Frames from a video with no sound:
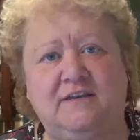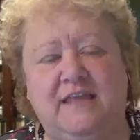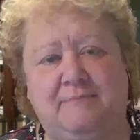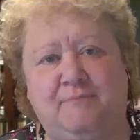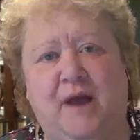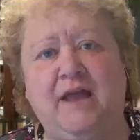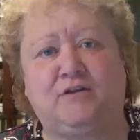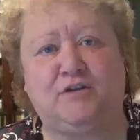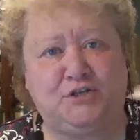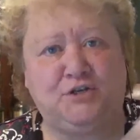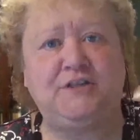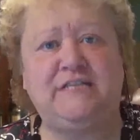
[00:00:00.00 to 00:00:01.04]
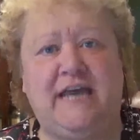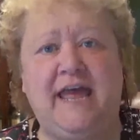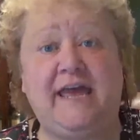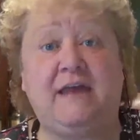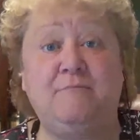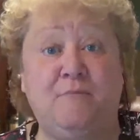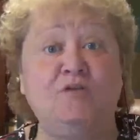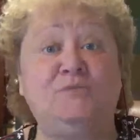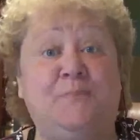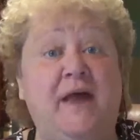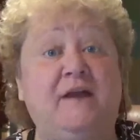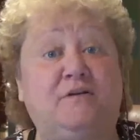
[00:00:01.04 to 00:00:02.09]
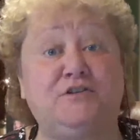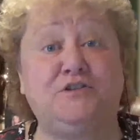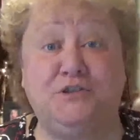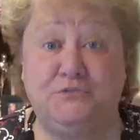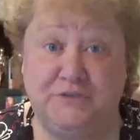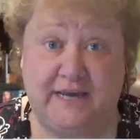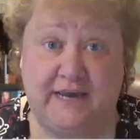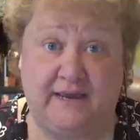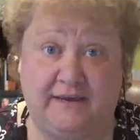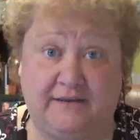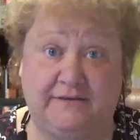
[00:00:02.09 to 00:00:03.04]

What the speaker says: that bikers should take and most bikers do take.